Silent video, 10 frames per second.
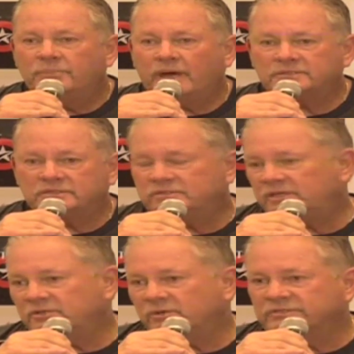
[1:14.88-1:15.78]
But
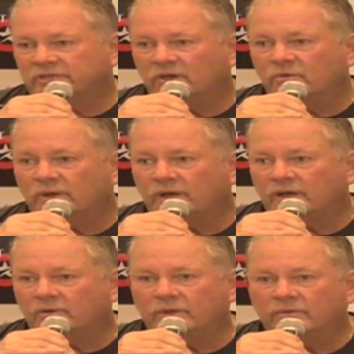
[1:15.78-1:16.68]
in doing
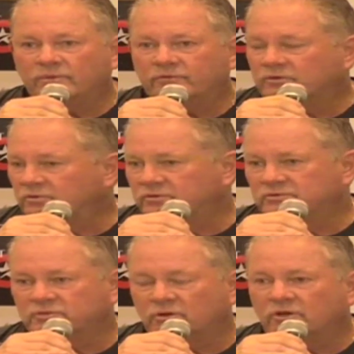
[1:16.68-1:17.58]
so, we've got good,
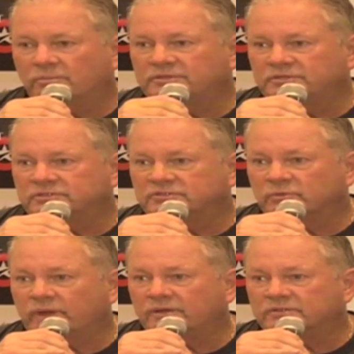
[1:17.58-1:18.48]
strong competitions
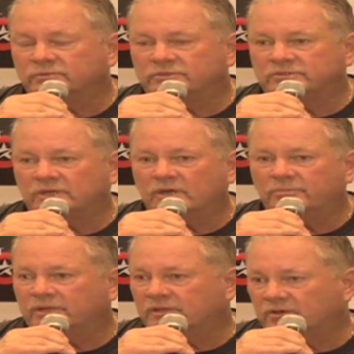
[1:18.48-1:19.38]
around us, which
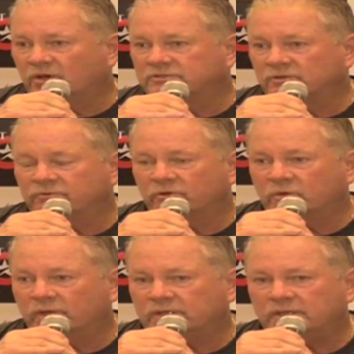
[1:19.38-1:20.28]
are bringing the guys on very
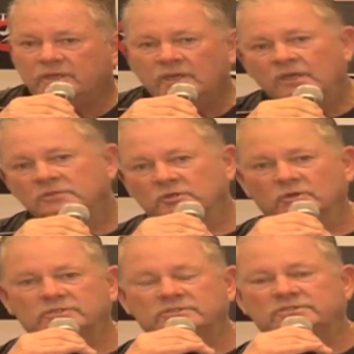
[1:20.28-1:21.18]
quickly.
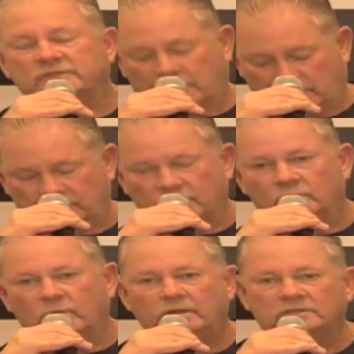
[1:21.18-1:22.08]
George is
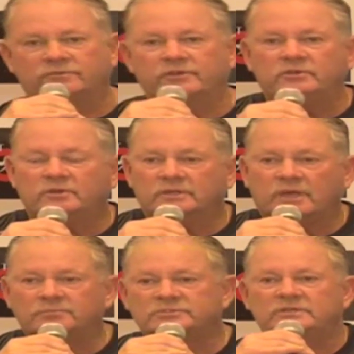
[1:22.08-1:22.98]
relatively new to the
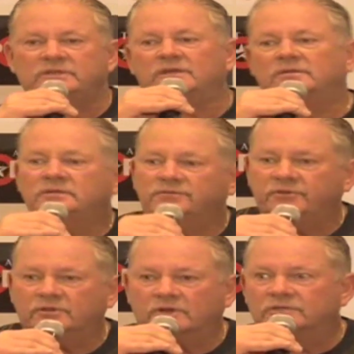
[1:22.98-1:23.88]
captaincy, yet you
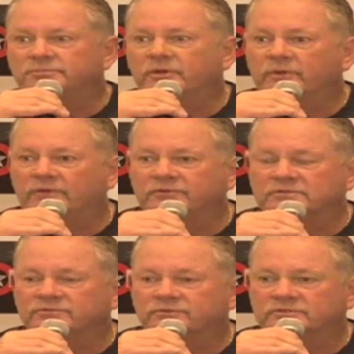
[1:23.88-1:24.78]
feel like he's been around
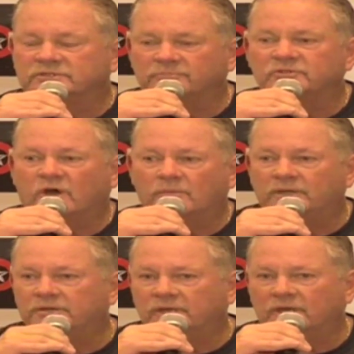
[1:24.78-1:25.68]
for some time.
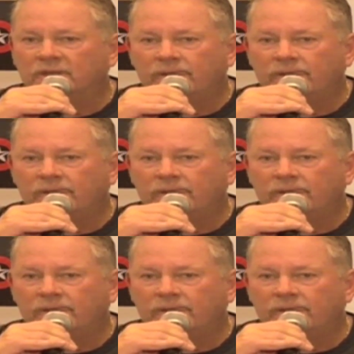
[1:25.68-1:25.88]
And